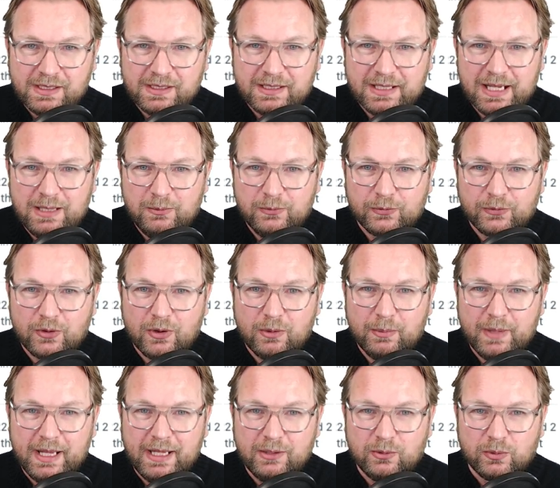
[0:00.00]
came
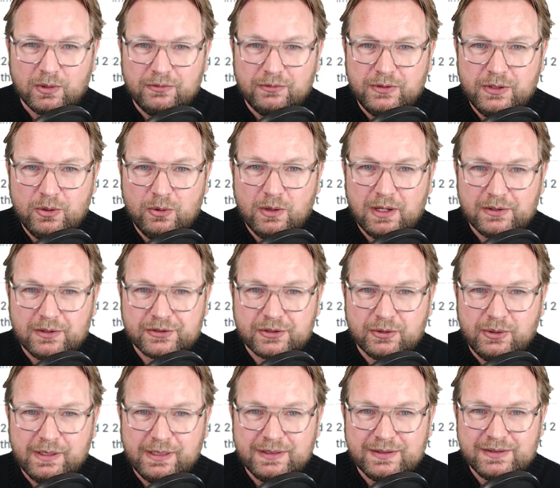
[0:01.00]
from a review
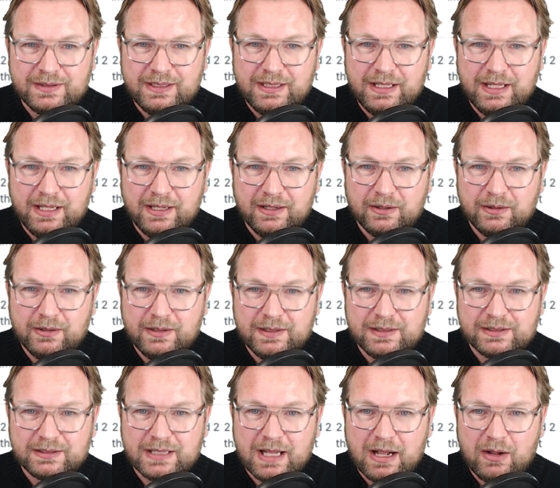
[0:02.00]
also. You can see here
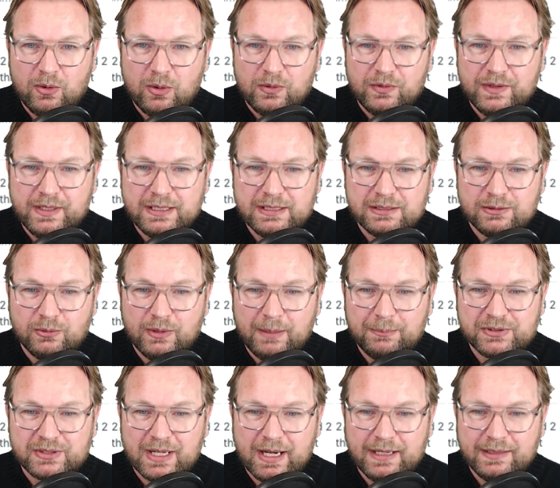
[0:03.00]
it's now on this
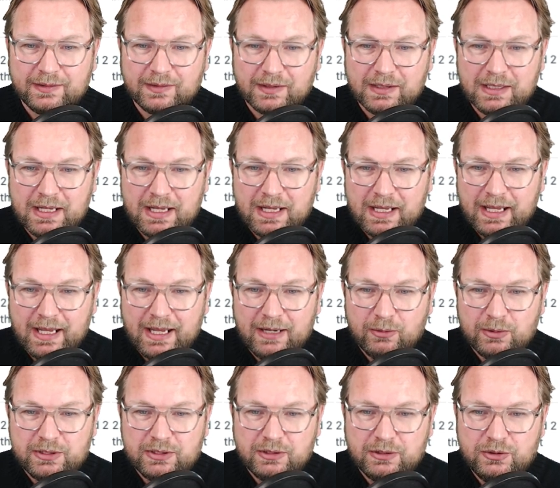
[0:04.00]
website.
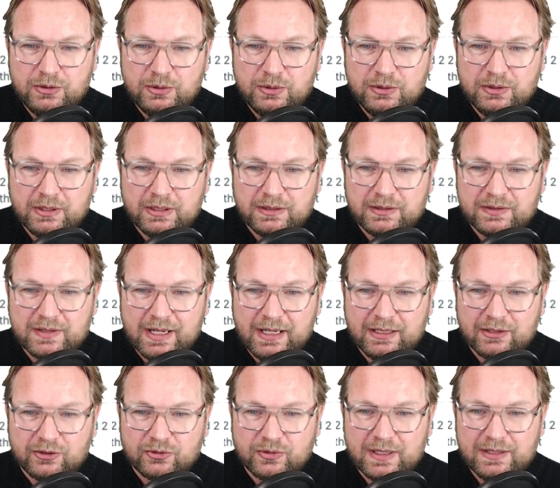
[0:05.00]
And what you could do, you can
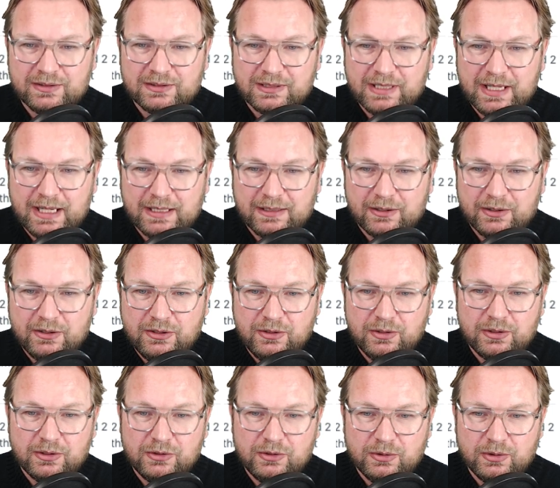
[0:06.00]
take a translator, you
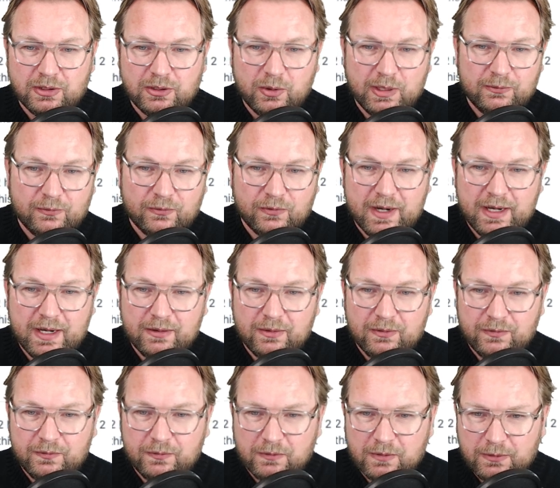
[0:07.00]
could do a quick
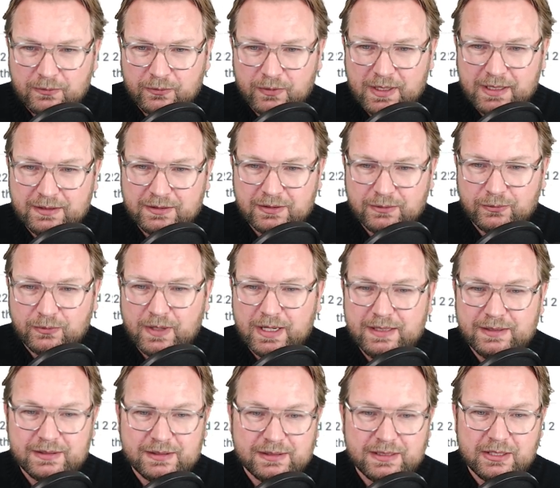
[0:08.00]

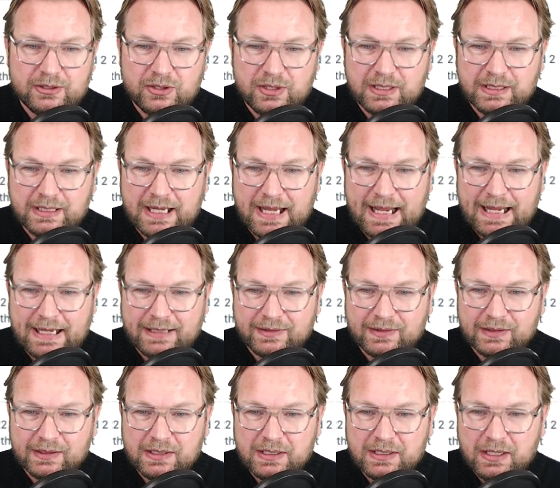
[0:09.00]
phrases that you can add,
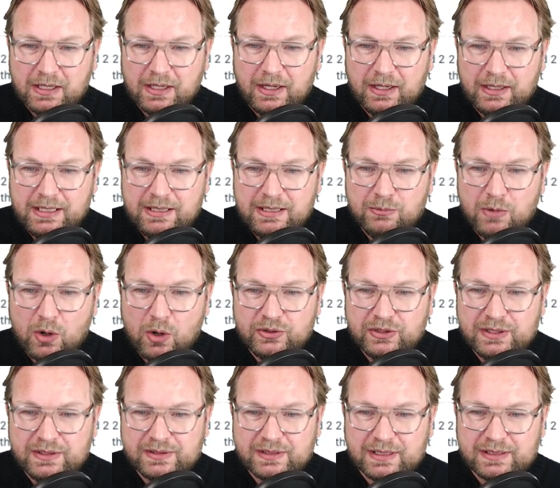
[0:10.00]

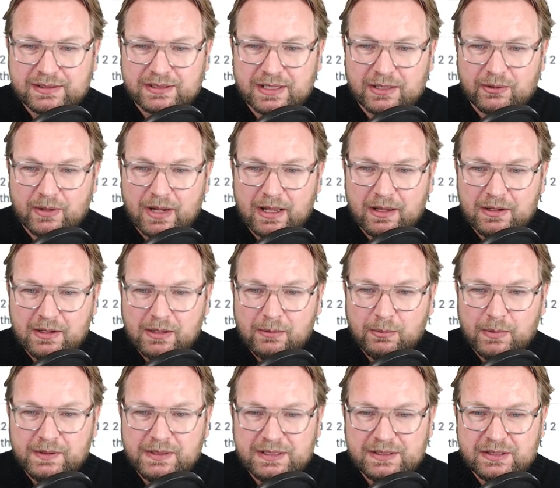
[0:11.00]
emojis, etc.
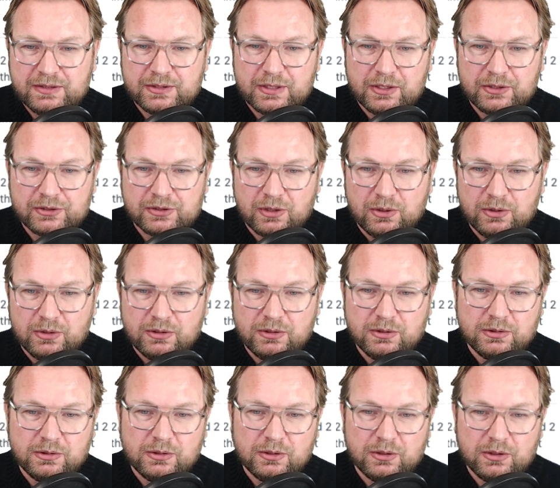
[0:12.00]
But this is also
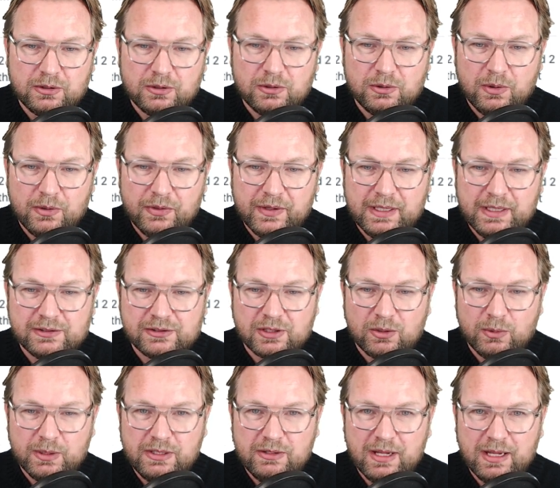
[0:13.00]
a cool thing.
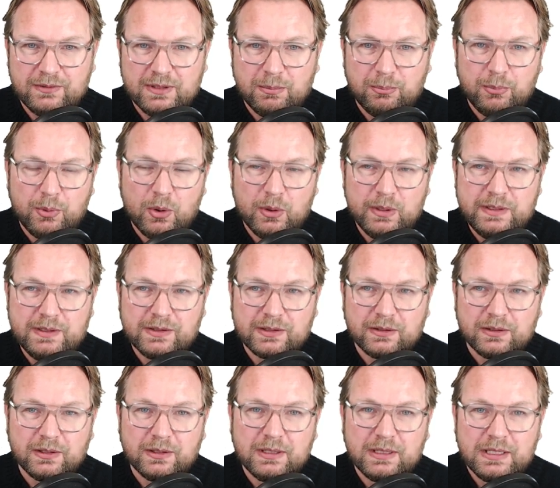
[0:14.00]
So when you have the
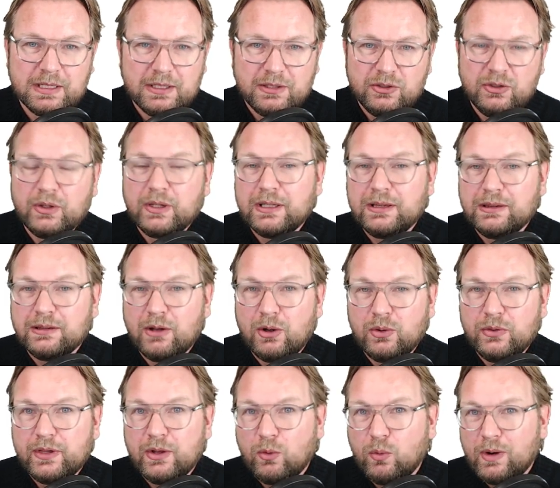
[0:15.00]
pointer, you can
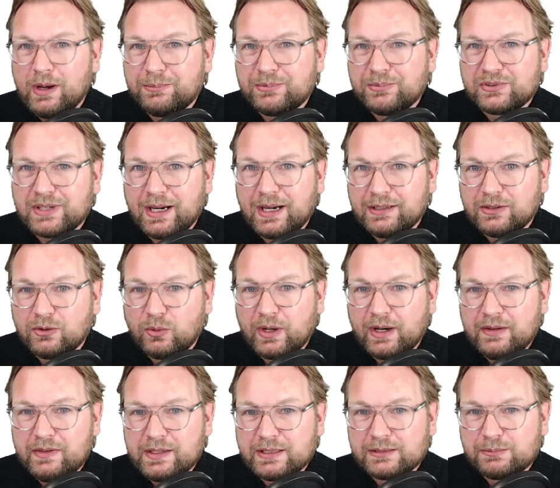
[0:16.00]
load the website
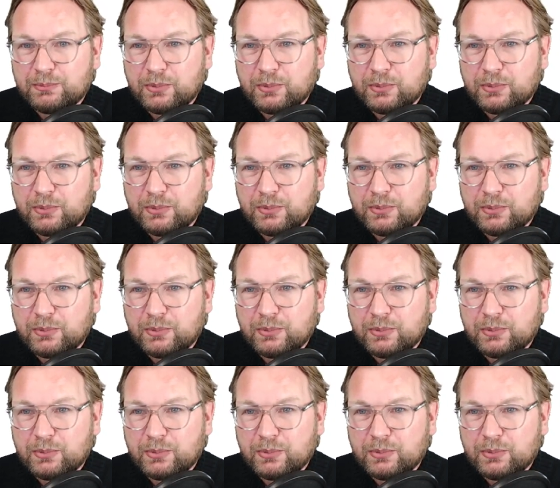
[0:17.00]
where this